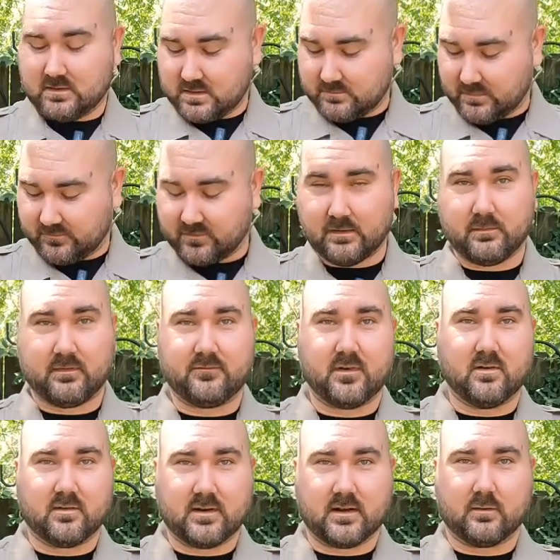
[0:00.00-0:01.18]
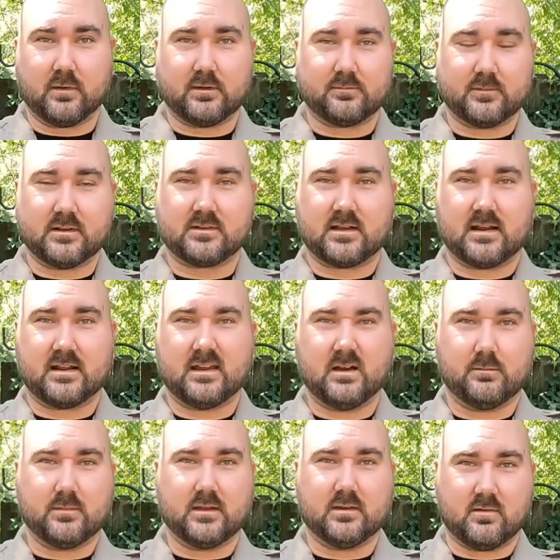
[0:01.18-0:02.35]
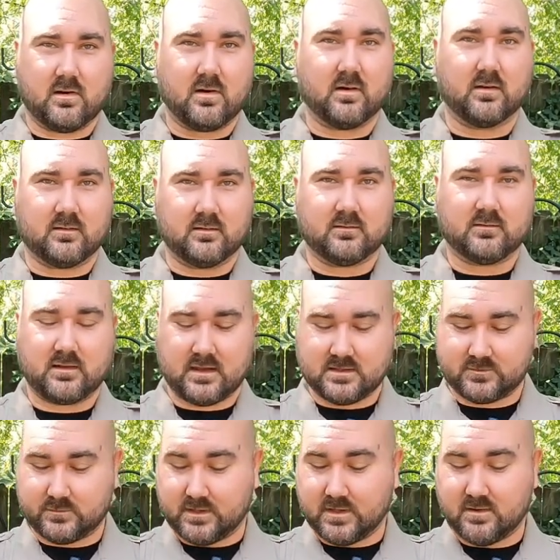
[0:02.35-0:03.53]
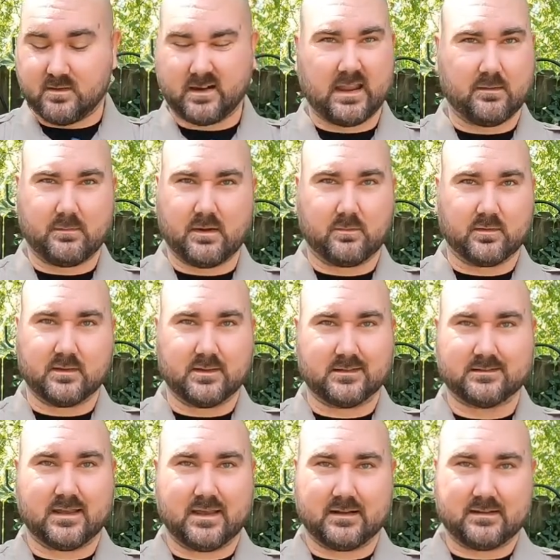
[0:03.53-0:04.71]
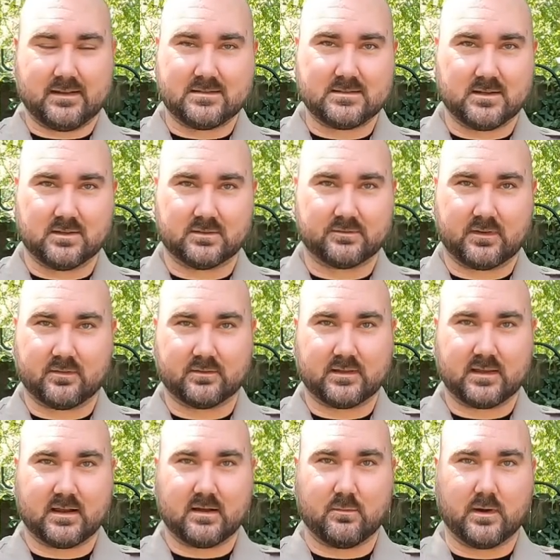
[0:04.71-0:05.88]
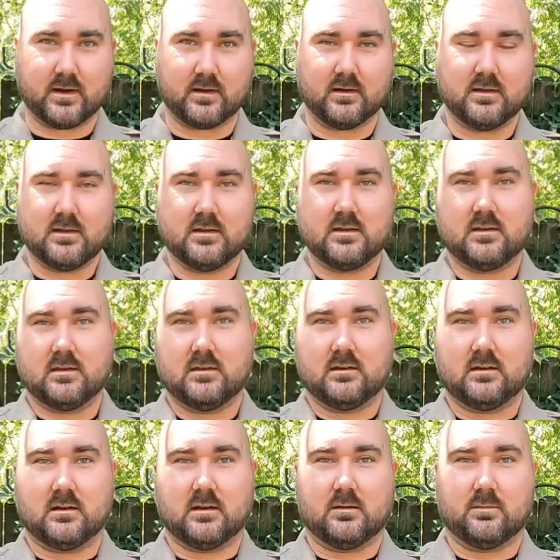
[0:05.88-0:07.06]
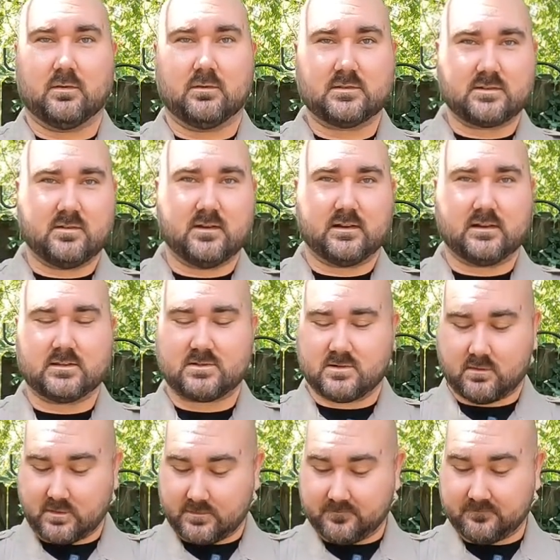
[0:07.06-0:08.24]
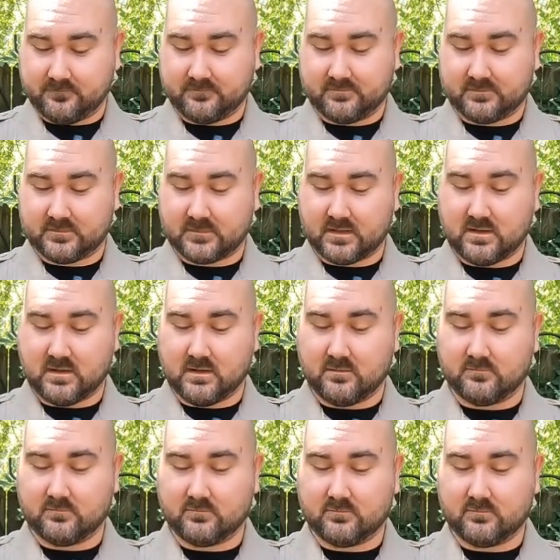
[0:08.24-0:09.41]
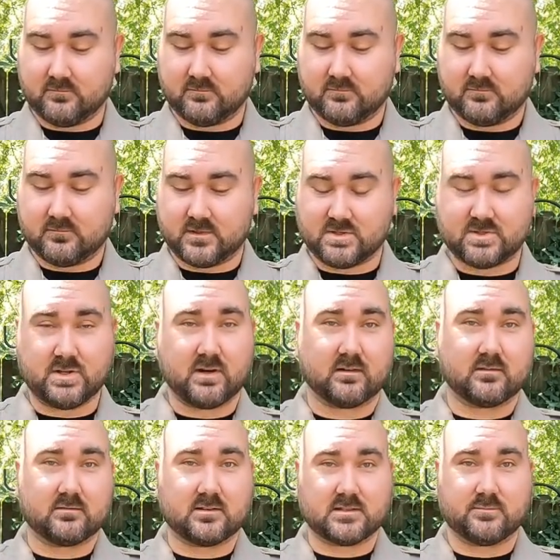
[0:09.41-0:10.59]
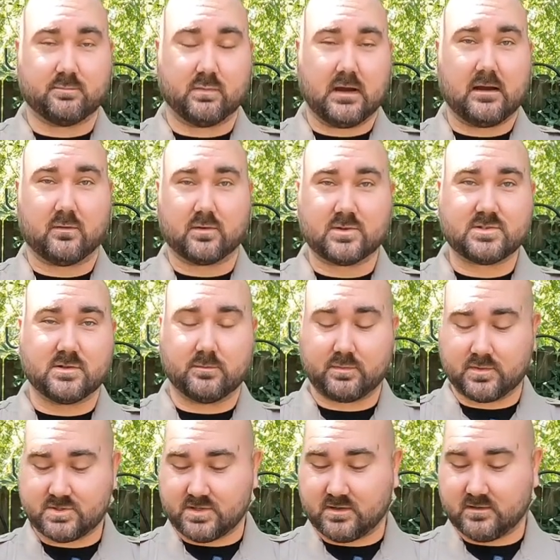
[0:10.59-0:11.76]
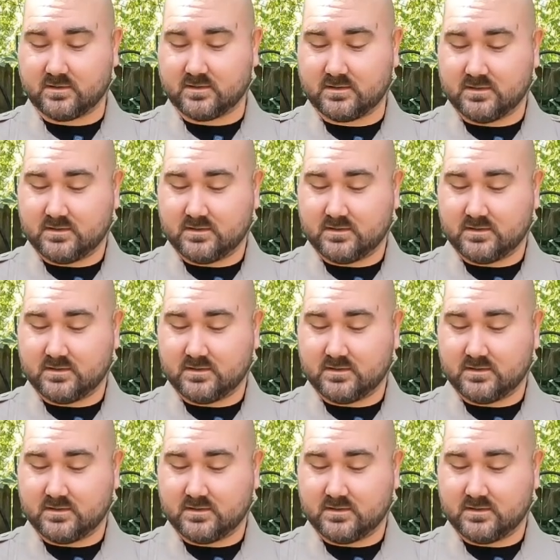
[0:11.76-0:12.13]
I've got my phone here with me to kind of help me along as we go. I can't remember the exact details of everything I wear, but let's go ahead and get started. The shirt is a Blauer Super Shirt